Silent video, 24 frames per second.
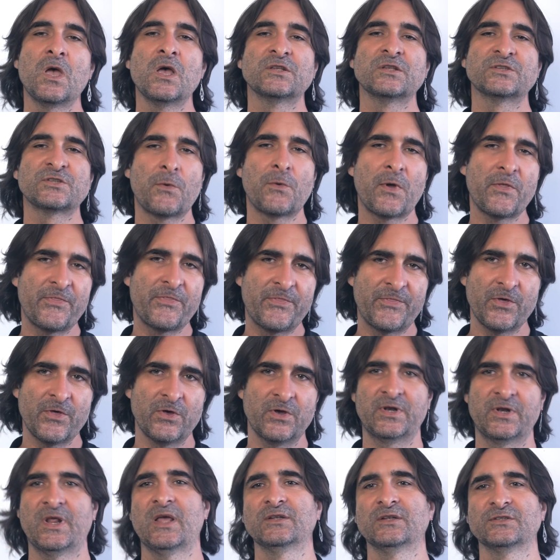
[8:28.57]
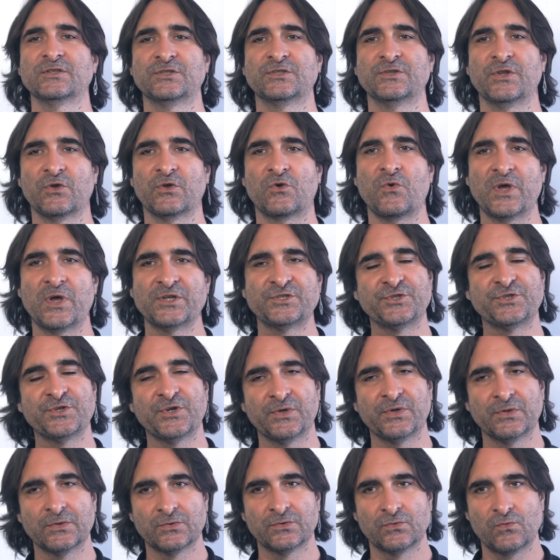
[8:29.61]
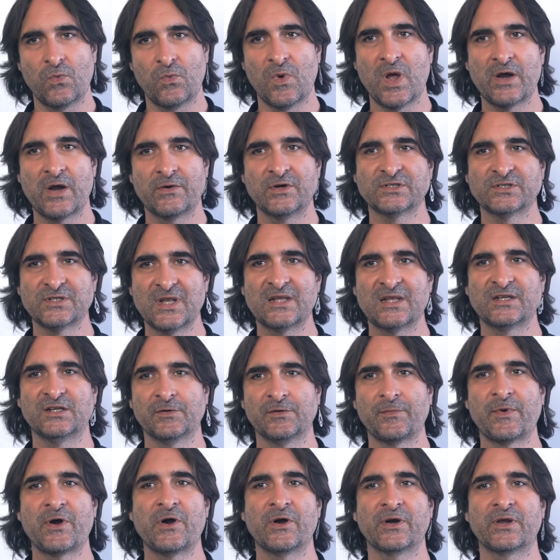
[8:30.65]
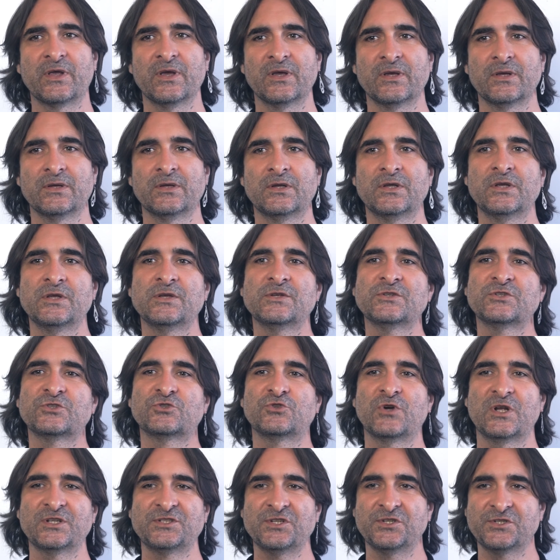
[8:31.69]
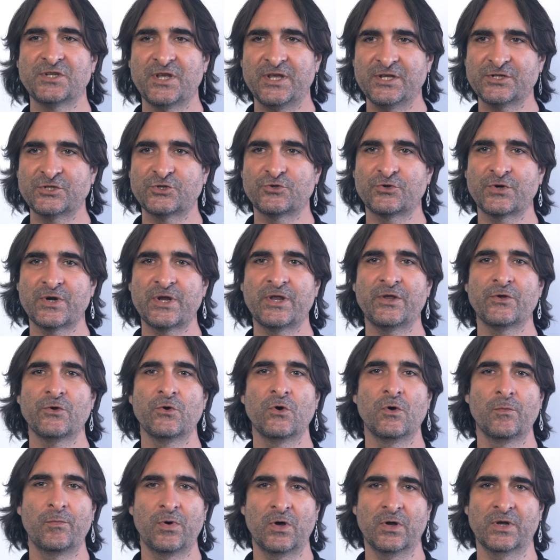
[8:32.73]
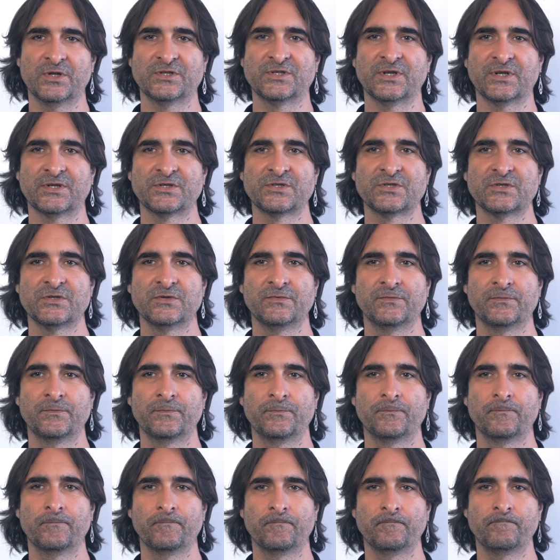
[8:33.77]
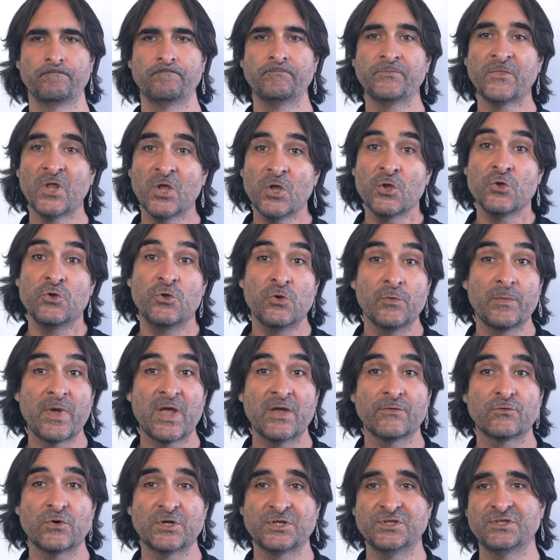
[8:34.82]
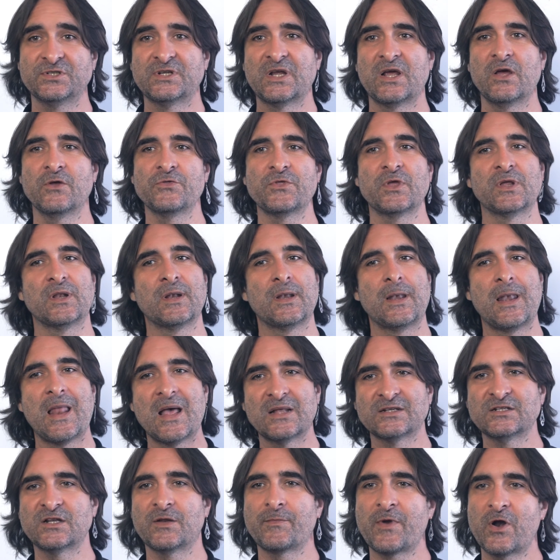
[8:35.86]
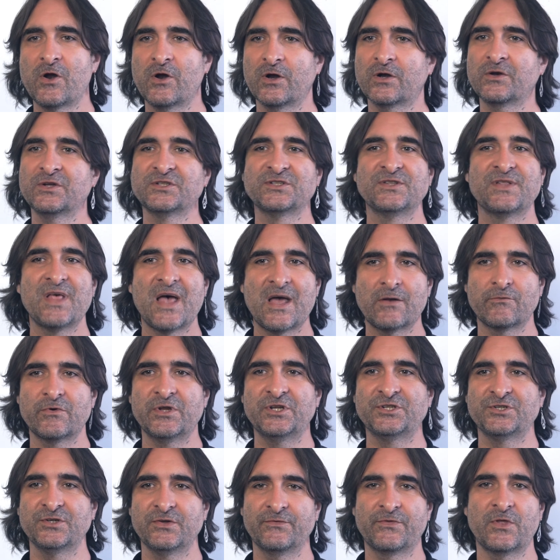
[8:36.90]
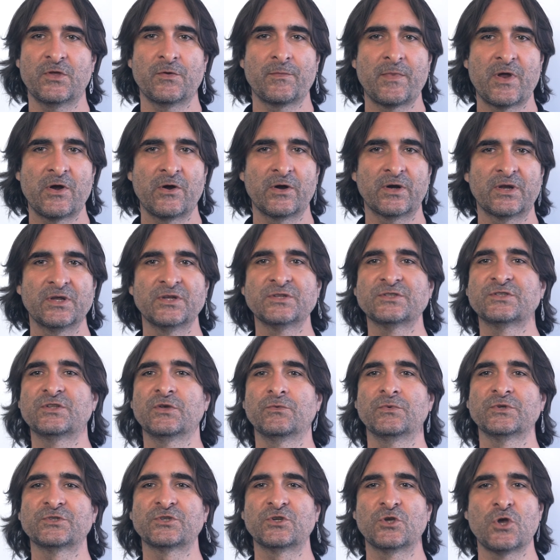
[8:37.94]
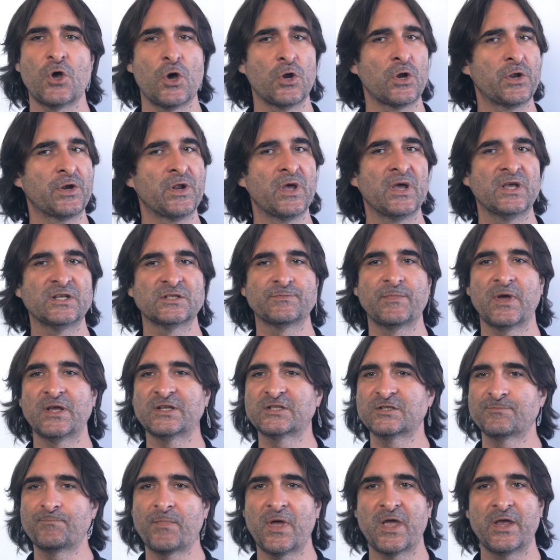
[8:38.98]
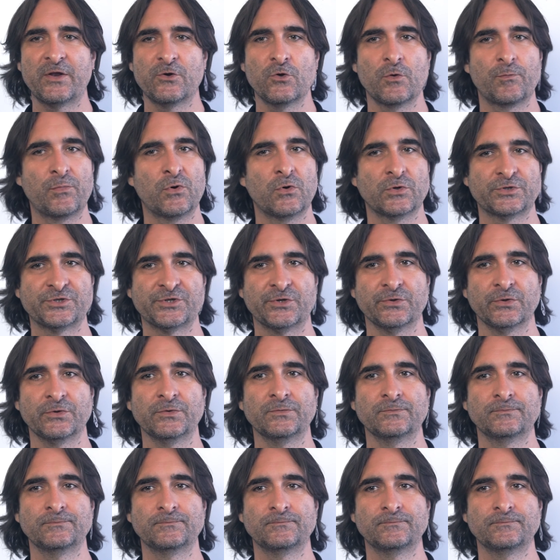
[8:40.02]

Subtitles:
So a third answer to the question, where is Latin America, stresses history or politics. You may have written down that Latin America is that region of the Americas that was colonized by Spain or Portugal.